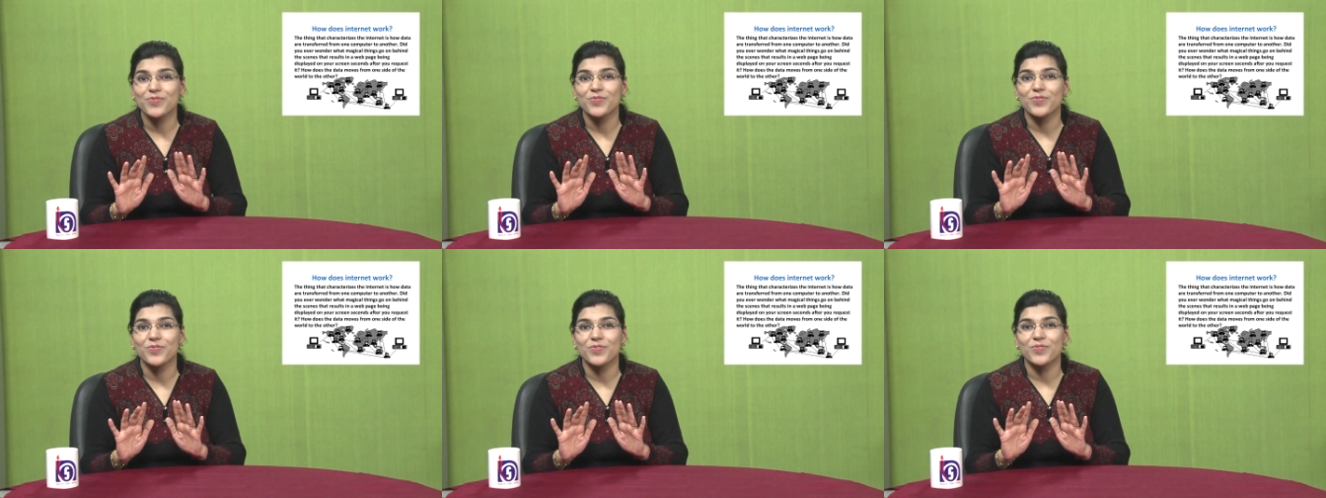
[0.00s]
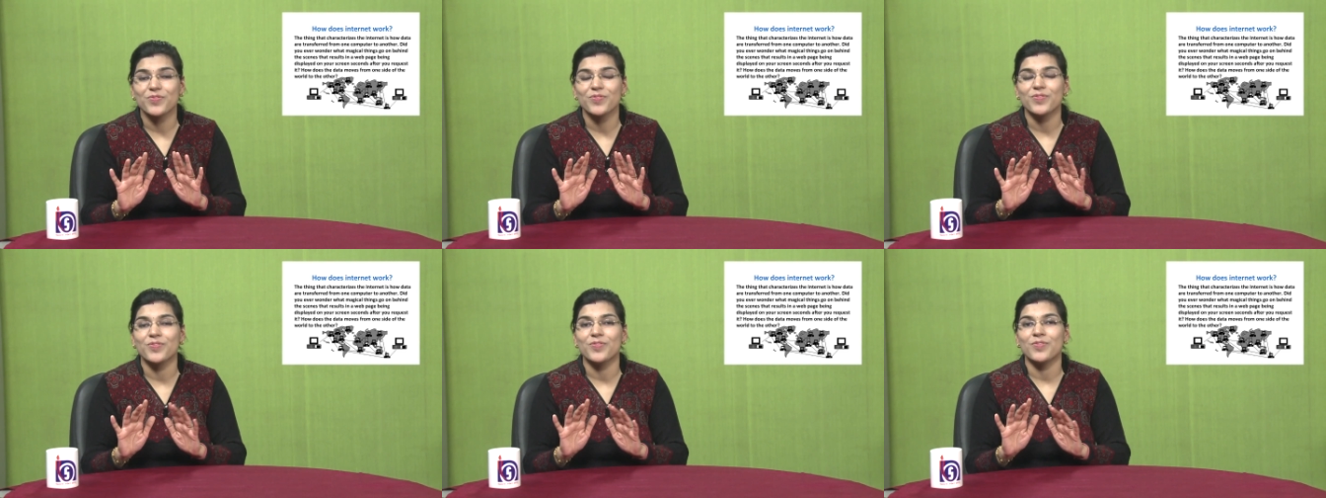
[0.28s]

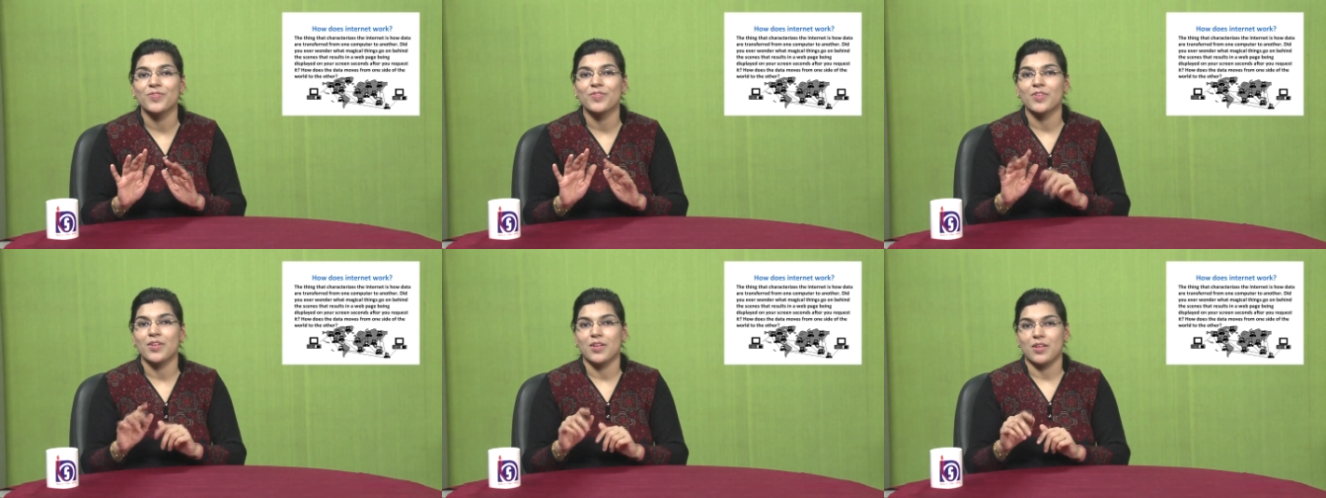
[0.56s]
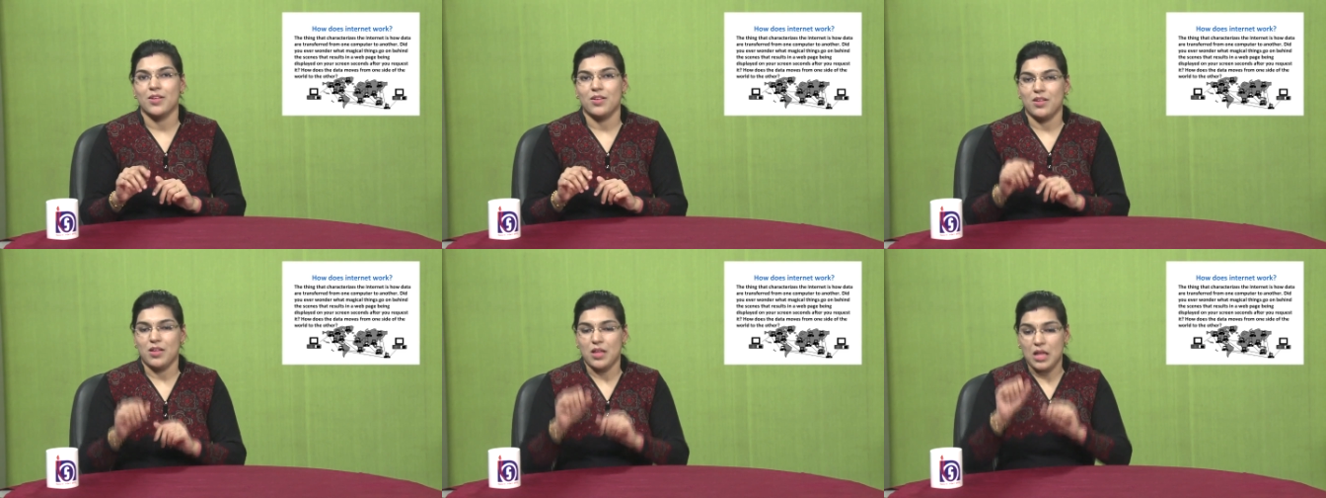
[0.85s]
in a
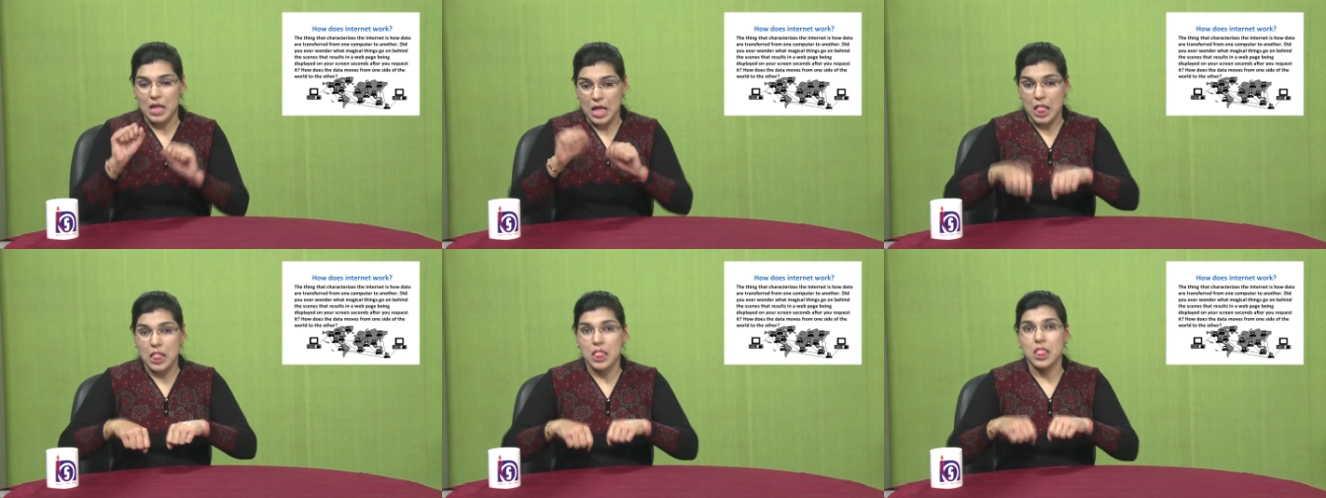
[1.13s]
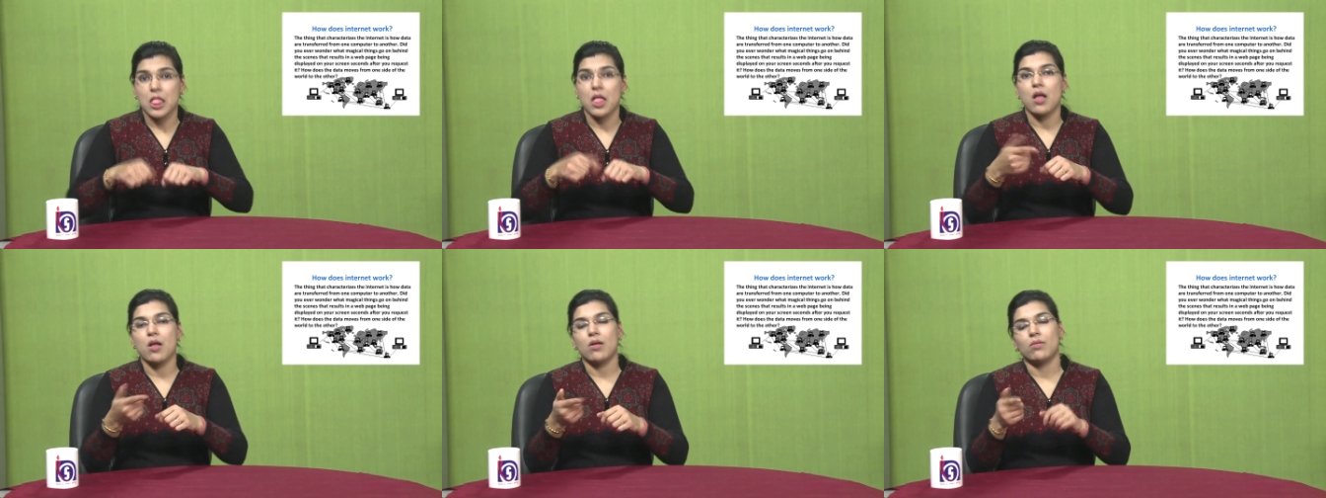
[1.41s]
month
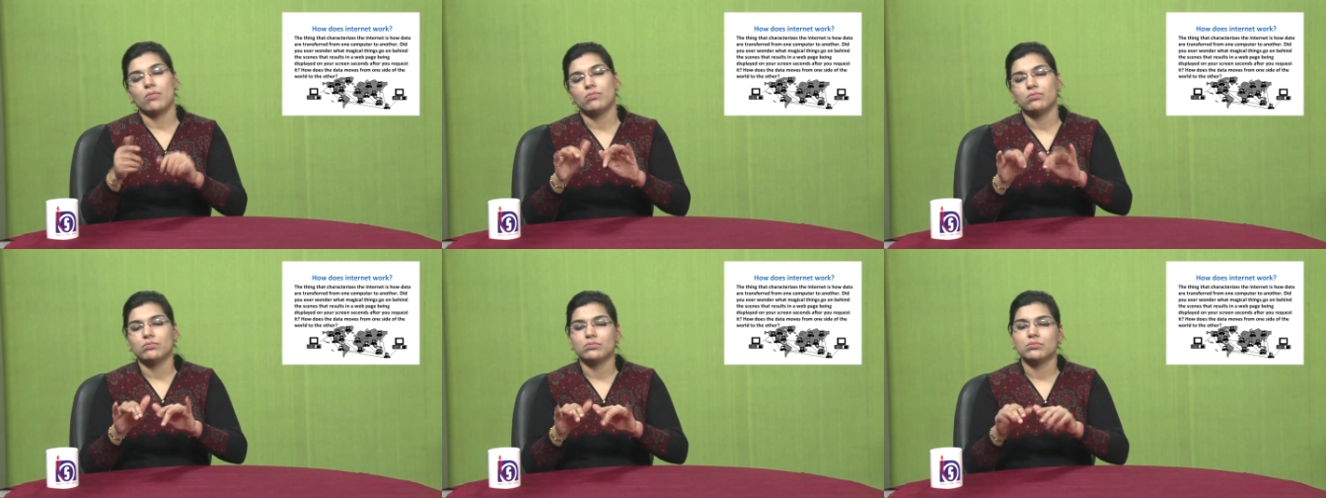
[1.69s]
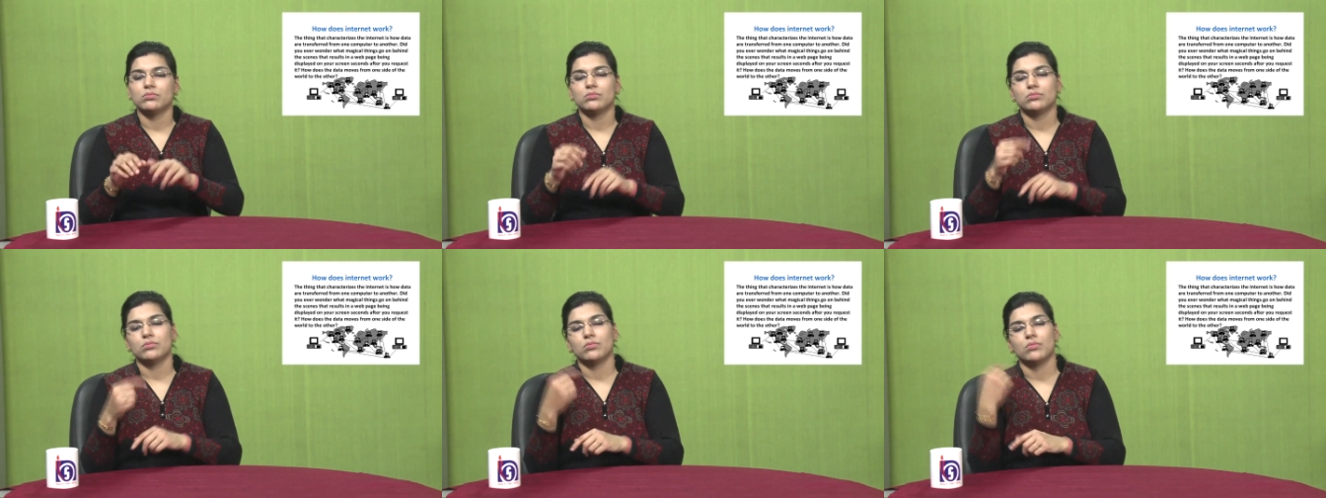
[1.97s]
or 15
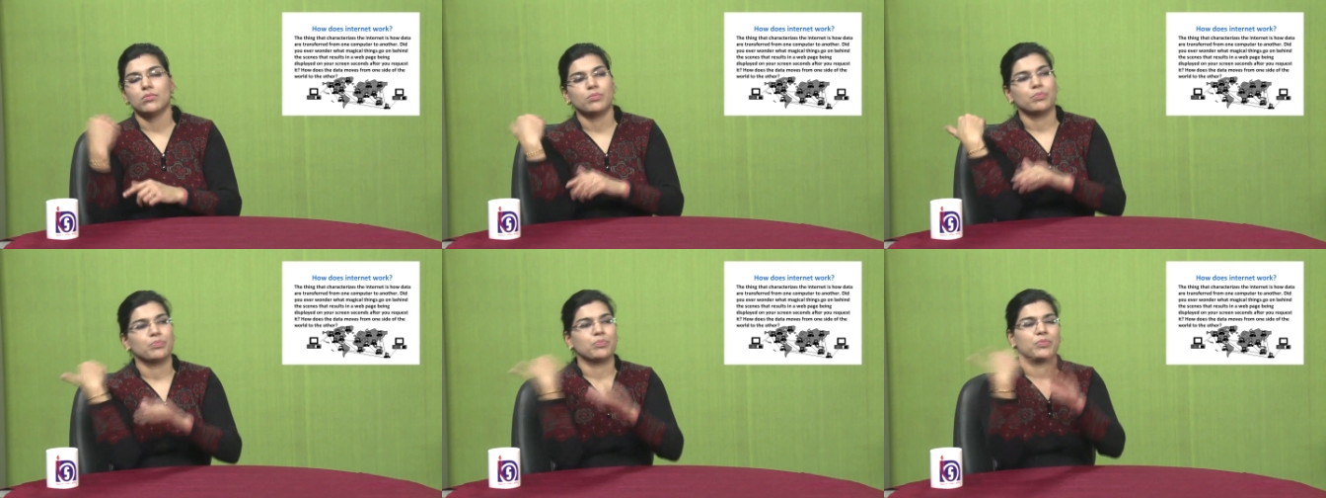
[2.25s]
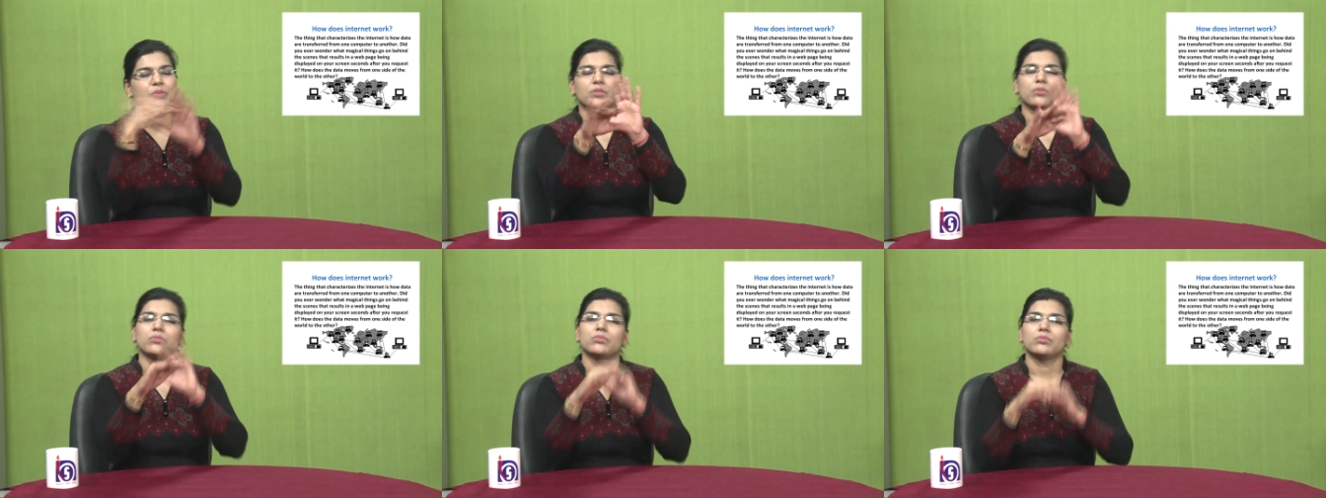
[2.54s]
days. But
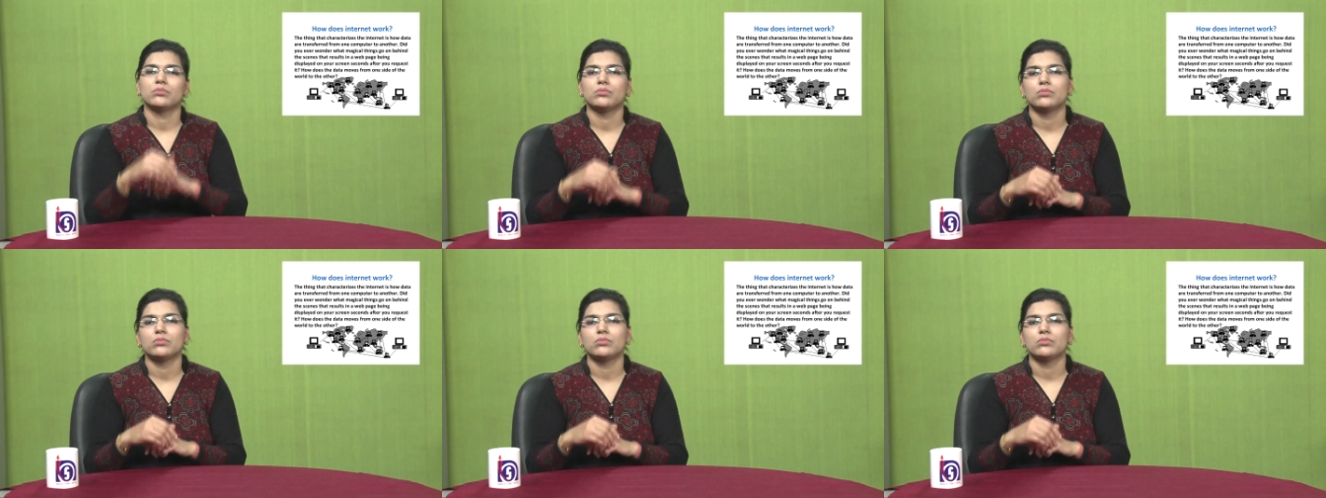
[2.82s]
now